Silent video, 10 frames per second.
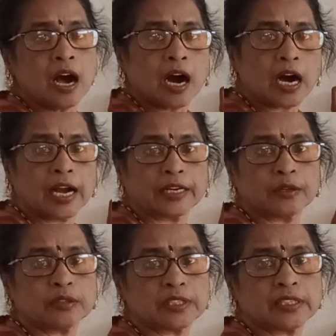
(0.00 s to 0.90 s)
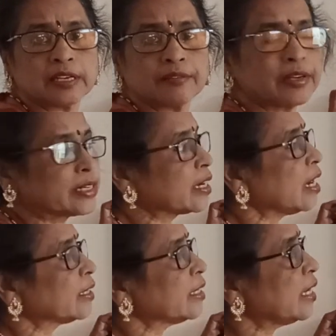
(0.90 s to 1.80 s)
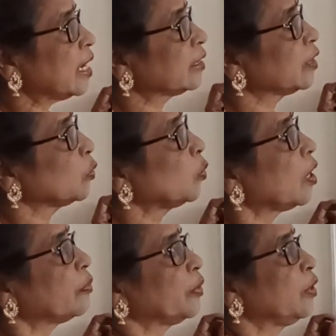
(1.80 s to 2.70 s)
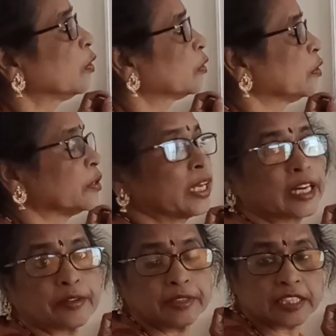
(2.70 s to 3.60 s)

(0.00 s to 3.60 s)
hydrogen never regarded as the rule of electronegative,